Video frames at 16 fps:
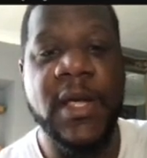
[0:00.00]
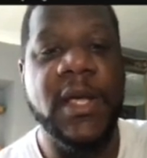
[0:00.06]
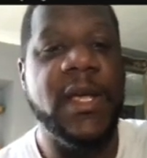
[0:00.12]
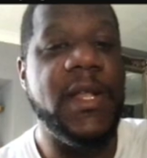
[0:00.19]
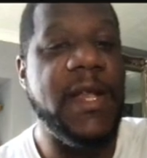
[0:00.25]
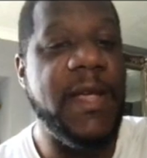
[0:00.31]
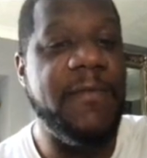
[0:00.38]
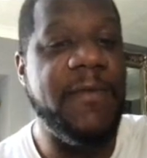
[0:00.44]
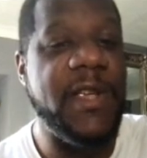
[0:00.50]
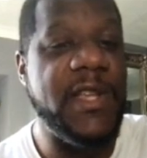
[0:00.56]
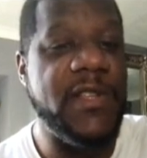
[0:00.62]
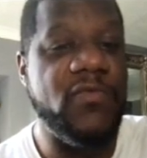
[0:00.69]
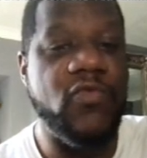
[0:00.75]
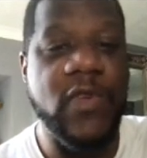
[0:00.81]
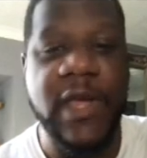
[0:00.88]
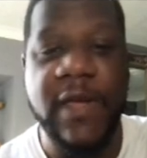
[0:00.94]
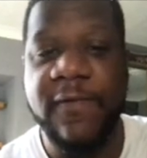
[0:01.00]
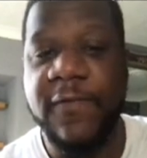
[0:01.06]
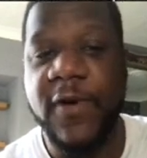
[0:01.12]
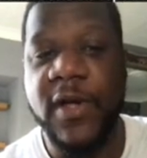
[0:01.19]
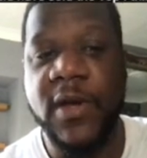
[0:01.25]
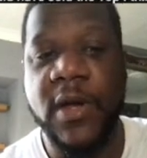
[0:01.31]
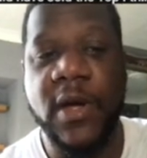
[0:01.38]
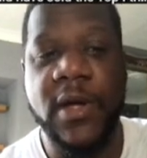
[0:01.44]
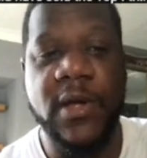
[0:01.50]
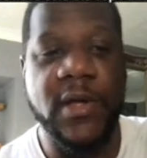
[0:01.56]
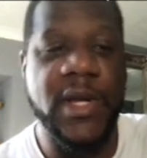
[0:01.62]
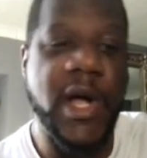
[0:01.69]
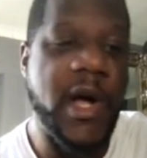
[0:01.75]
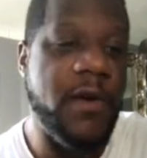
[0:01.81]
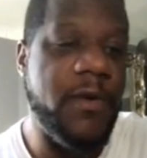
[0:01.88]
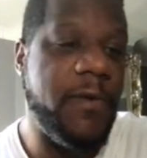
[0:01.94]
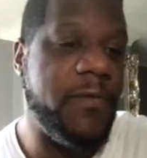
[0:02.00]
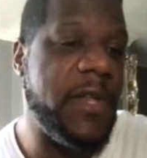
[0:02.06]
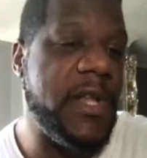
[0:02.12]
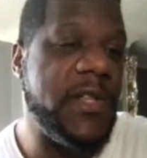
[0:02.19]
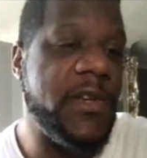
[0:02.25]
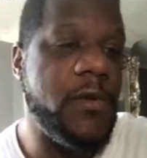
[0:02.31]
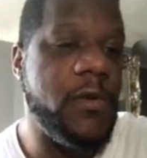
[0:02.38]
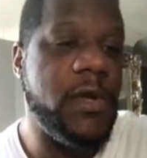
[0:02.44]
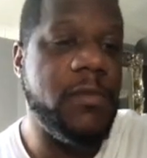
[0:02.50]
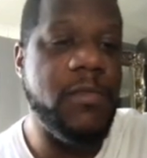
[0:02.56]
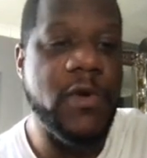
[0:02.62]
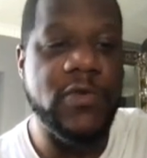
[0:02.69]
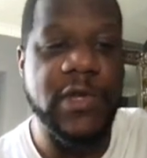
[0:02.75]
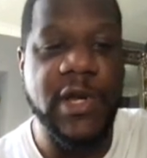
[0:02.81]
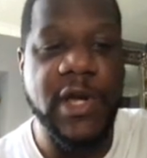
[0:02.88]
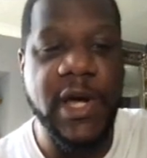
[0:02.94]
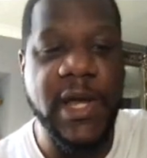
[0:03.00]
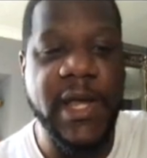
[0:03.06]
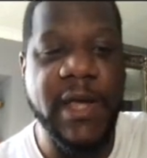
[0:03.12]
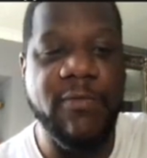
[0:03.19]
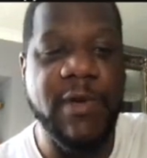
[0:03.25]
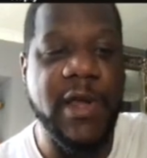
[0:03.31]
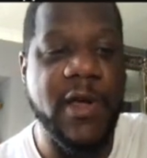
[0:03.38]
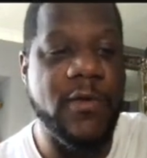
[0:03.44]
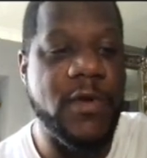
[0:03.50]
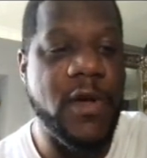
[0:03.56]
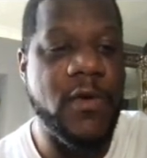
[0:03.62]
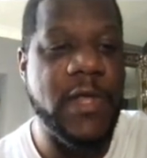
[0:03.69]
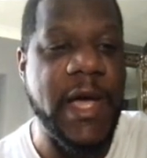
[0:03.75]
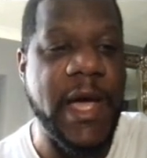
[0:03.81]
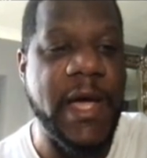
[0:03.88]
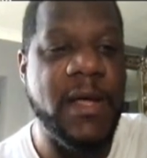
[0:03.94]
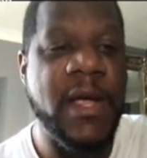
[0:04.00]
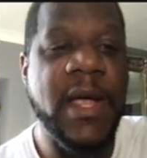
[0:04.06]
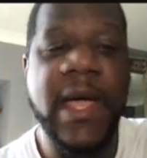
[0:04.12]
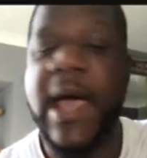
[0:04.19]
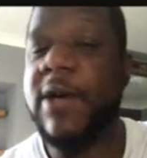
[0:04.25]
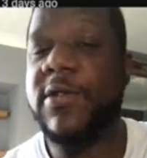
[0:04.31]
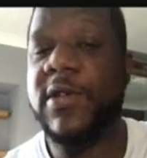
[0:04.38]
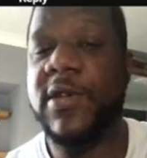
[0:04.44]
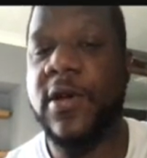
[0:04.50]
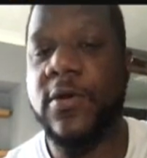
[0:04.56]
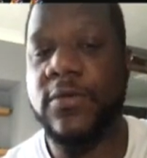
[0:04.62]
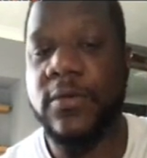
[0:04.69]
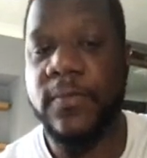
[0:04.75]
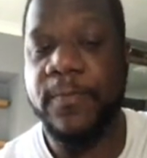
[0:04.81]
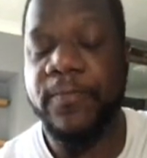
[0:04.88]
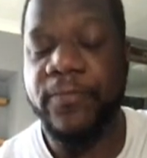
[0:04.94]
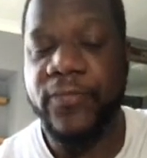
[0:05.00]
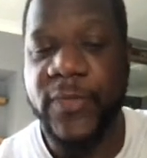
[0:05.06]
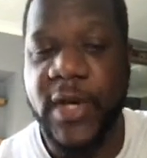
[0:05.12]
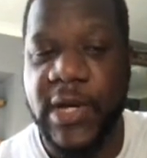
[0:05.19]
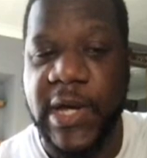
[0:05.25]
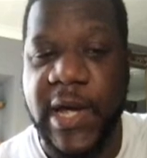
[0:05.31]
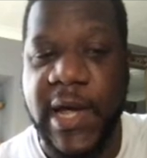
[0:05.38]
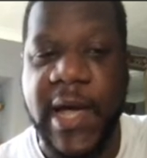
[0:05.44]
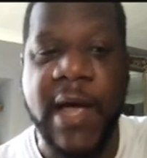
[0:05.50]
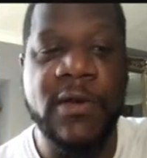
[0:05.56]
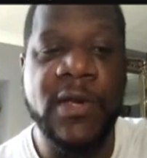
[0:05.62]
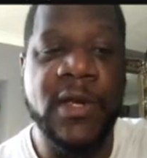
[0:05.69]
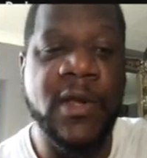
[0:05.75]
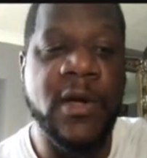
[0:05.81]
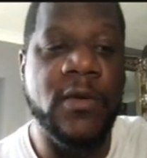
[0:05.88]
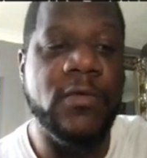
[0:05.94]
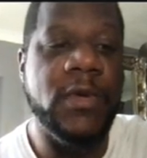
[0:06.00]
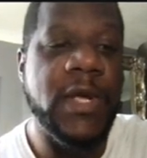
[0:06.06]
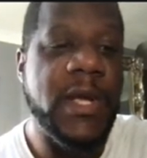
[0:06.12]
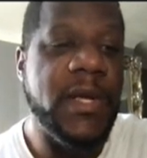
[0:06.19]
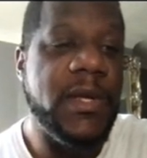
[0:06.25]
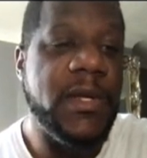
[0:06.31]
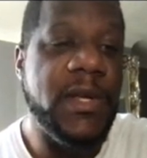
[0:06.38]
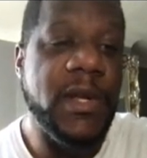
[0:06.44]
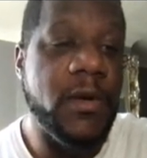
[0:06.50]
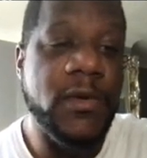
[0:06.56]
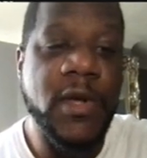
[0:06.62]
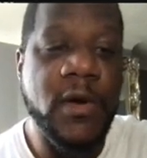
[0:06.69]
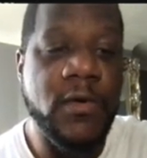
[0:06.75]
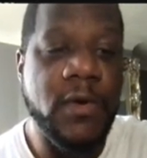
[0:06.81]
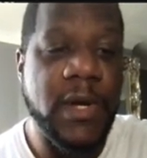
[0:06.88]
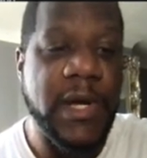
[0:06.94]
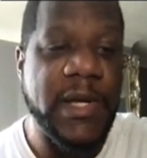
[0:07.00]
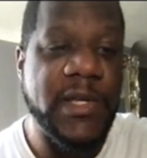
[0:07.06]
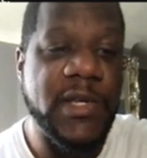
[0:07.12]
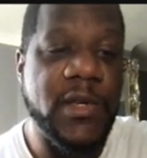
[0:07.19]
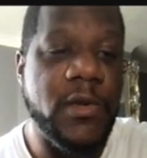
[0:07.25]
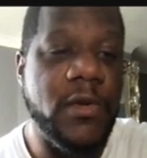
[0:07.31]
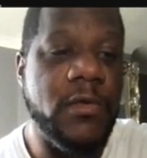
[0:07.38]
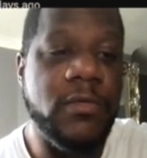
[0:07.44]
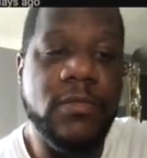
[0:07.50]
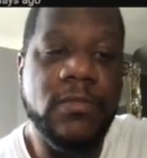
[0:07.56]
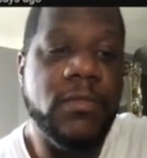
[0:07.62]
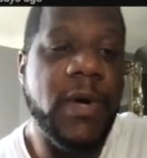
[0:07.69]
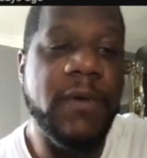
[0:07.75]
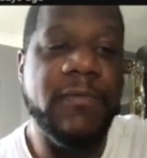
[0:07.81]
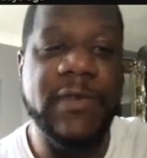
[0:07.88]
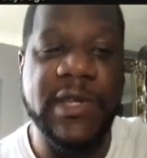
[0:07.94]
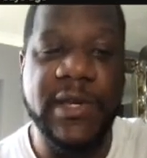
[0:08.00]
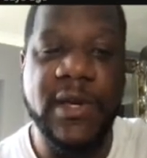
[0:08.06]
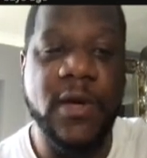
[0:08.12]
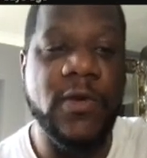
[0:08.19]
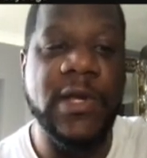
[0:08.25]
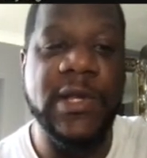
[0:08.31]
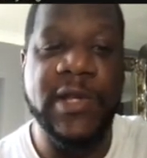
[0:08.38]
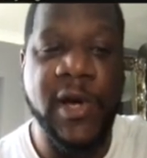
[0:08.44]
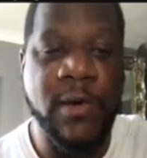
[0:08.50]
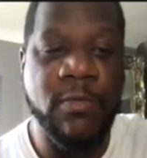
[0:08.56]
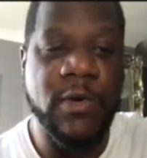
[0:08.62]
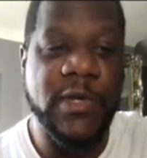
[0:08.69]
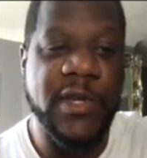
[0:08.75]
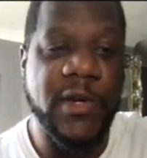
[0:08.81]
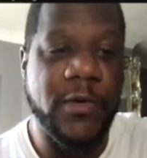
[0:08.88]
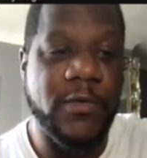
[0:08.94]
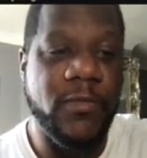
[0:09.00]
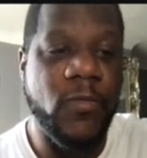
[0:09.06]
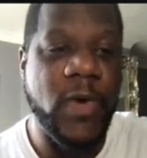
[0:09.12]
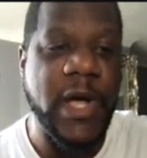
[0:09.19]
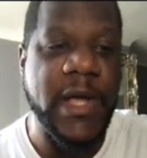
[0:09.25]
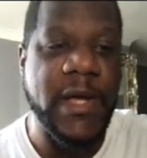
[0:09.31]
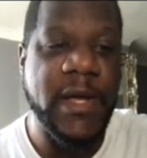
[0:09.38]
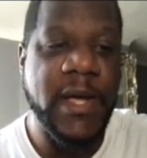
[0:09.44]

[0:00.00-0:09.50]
Neither is refund an RFD token most likely. We don't know that. How do you know? Okay, how do you know? You don't know unless you obviously only time will tell, right?